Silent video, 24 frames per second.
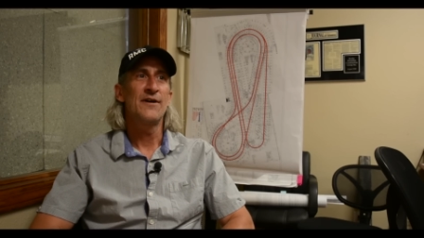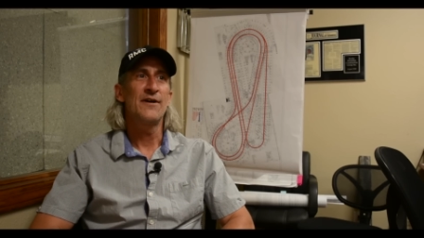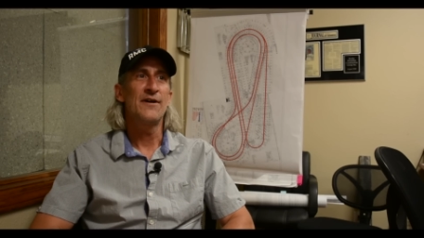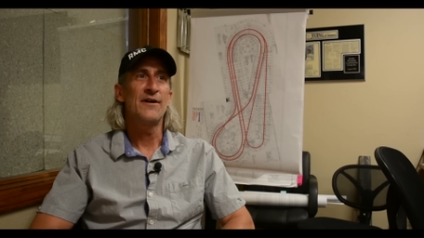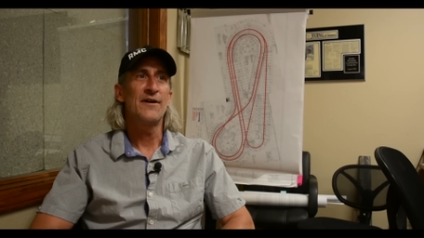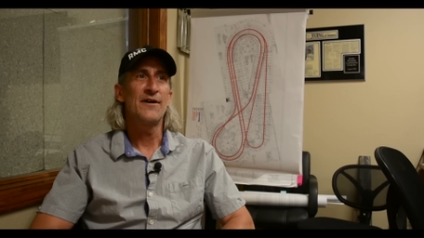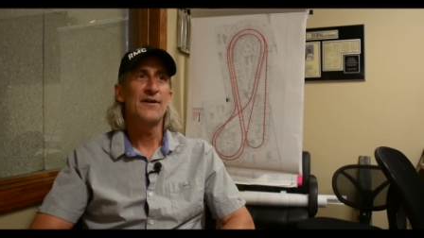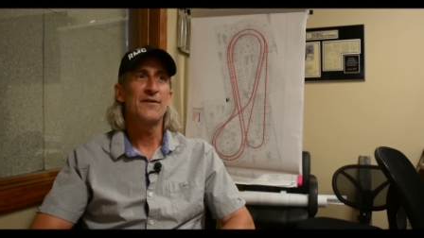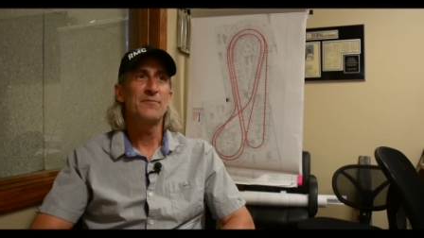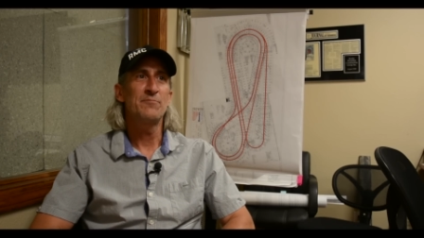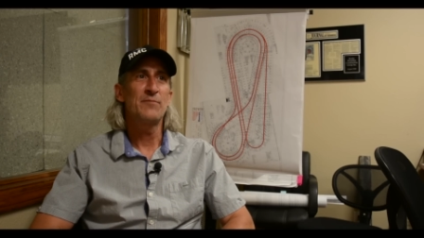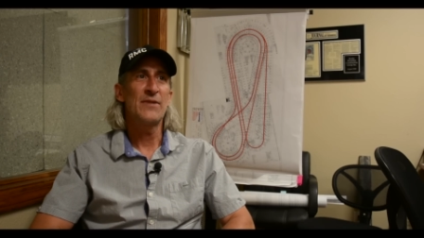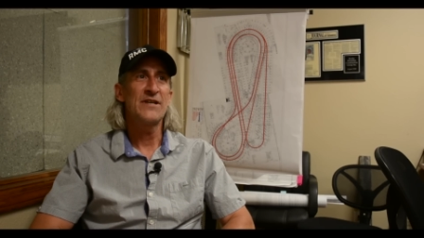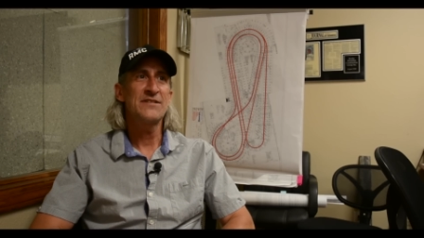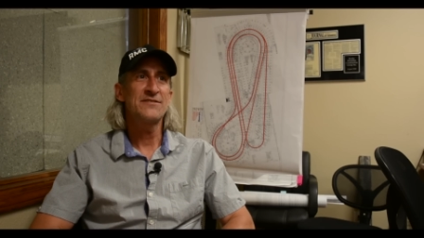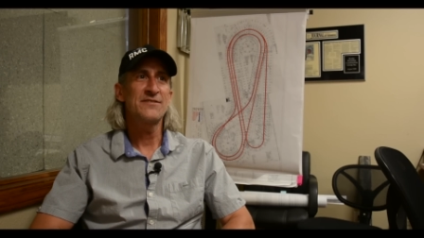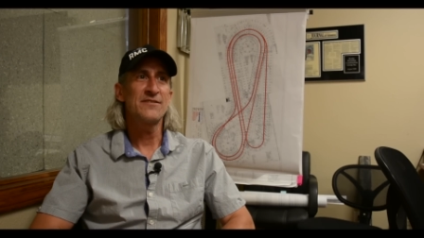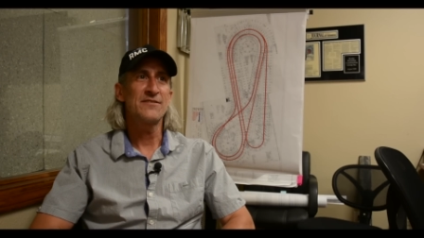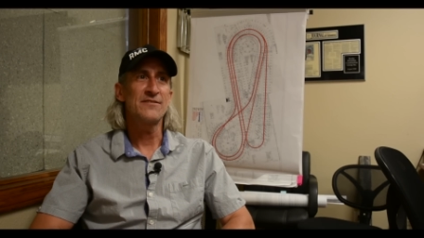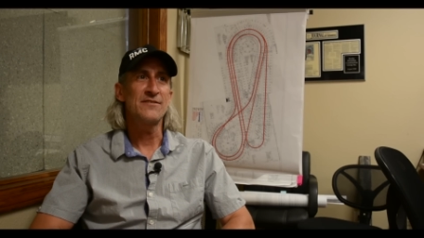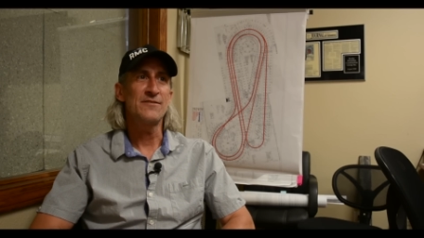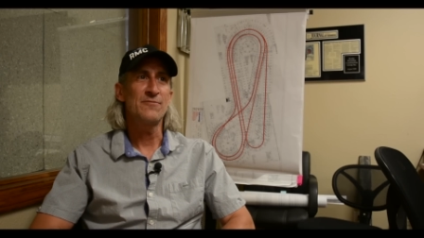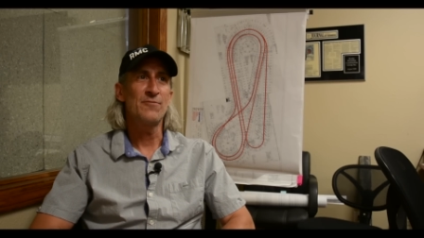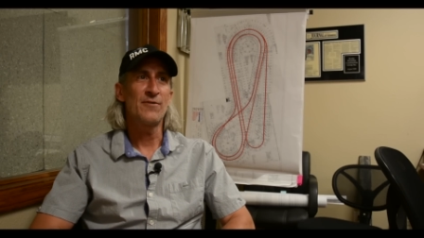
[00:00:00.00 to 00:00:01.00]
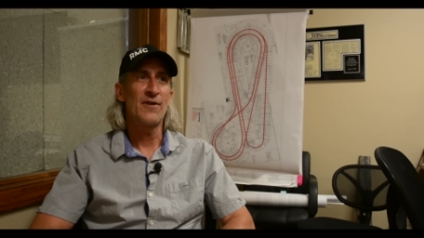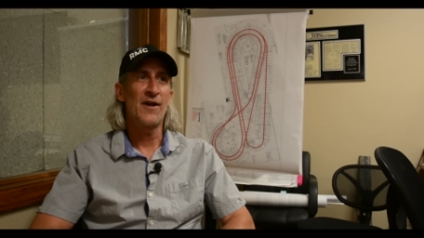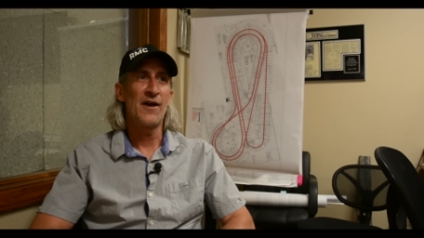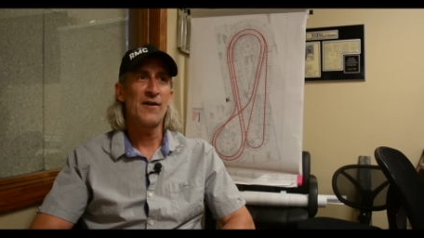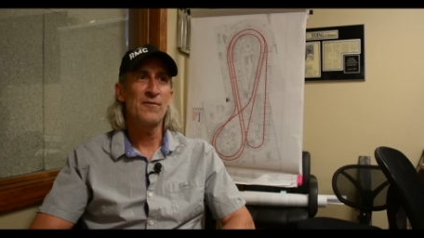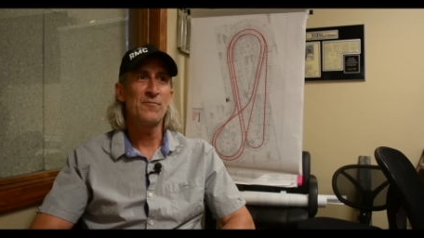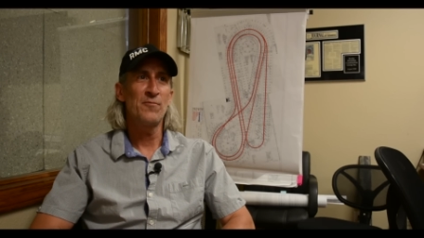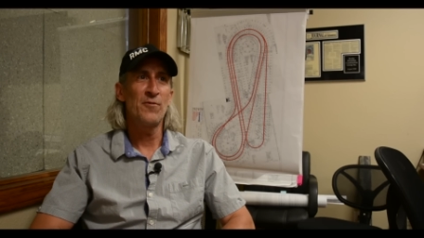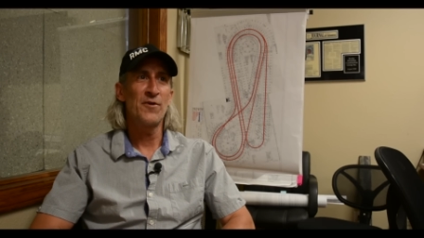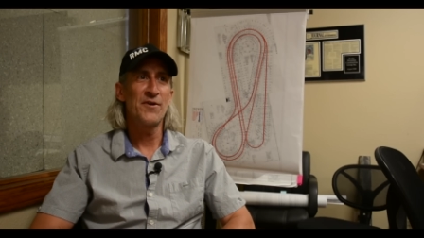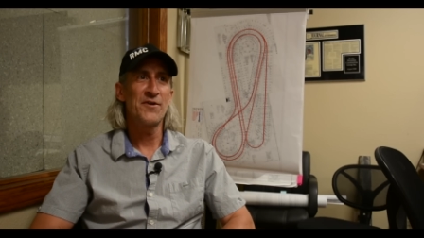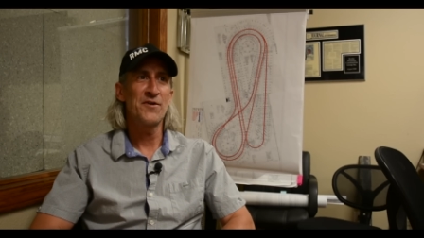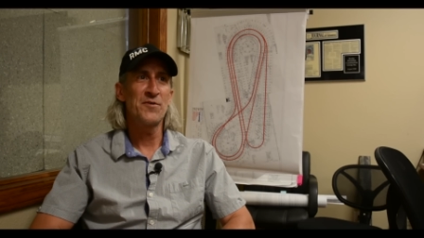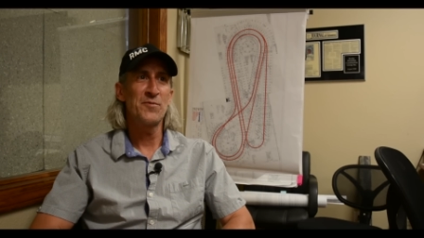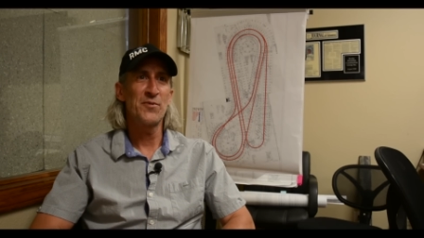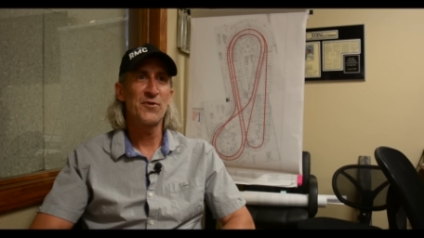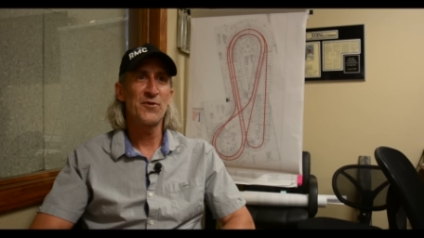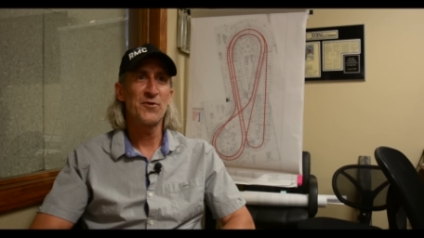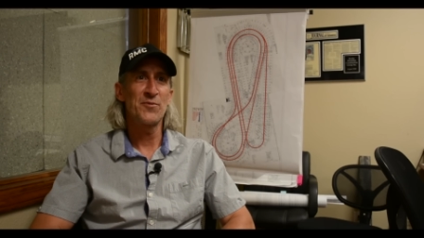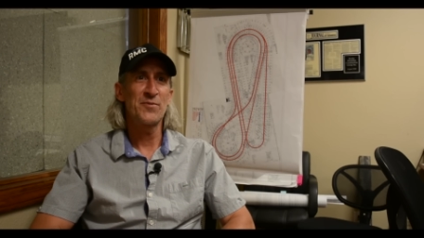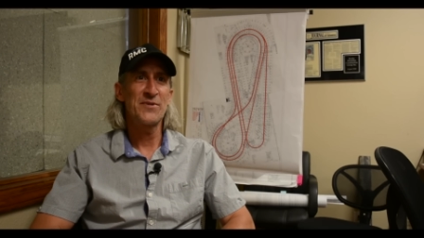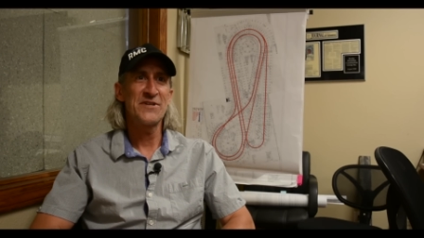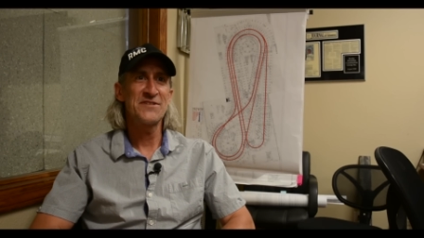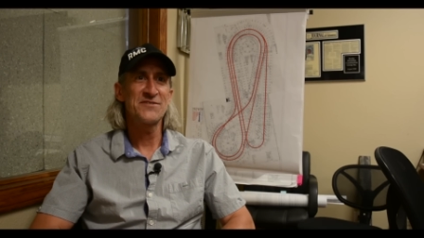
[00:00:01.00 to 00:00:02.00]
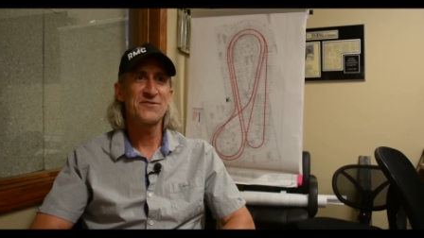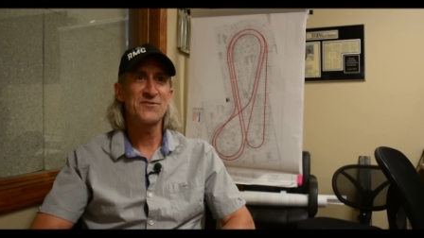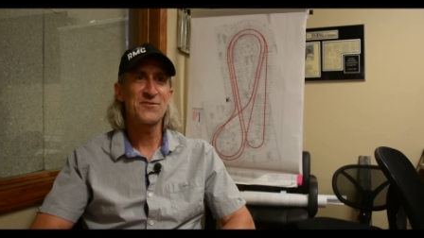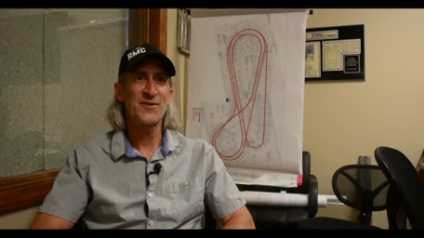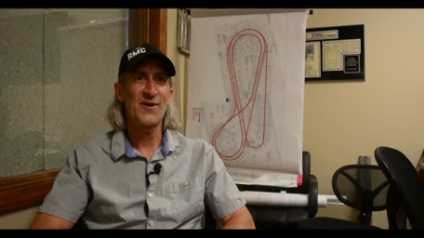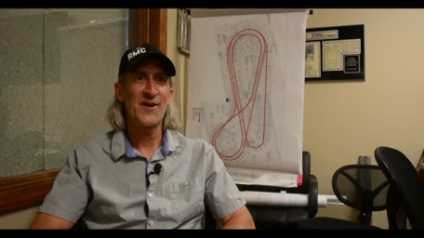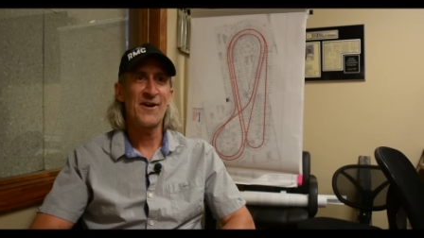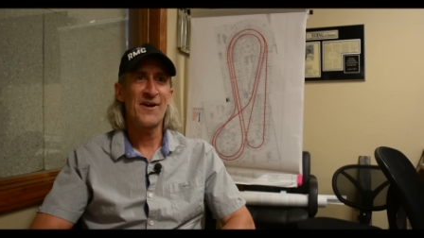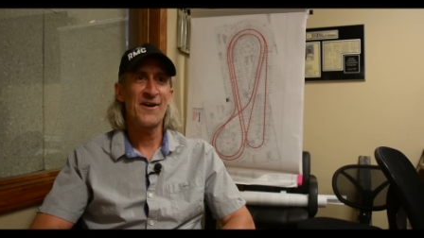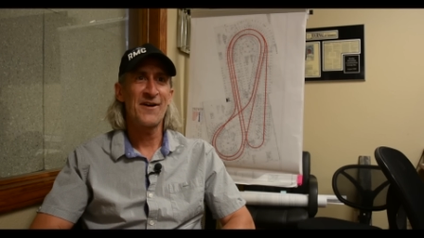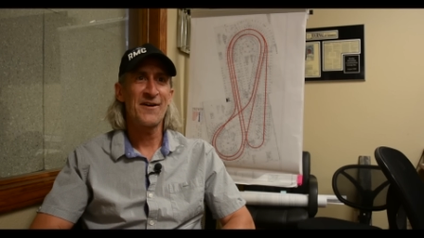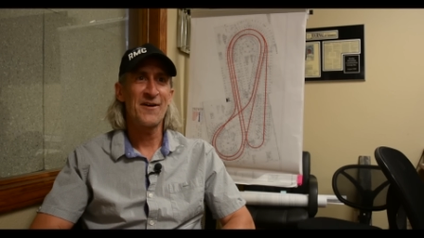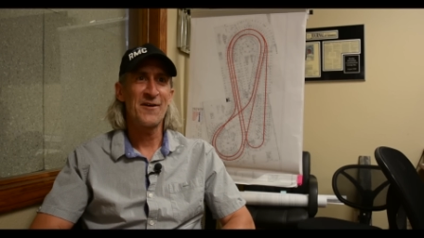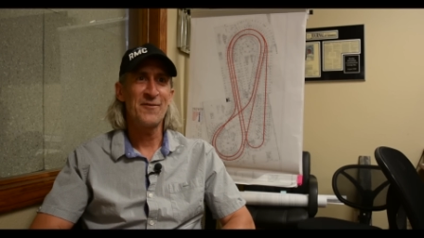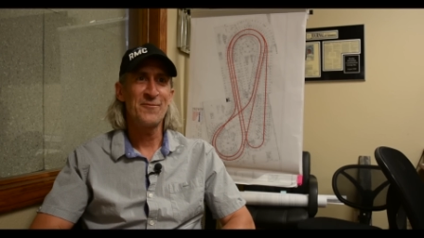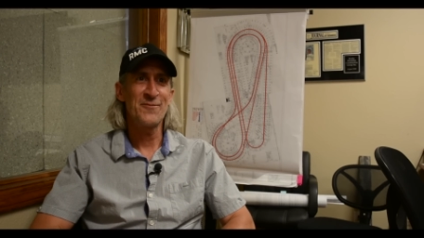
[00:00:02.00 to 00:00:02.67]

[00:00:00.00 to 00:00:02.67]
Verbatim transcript: uh, basically when I wanted to build a piece of track,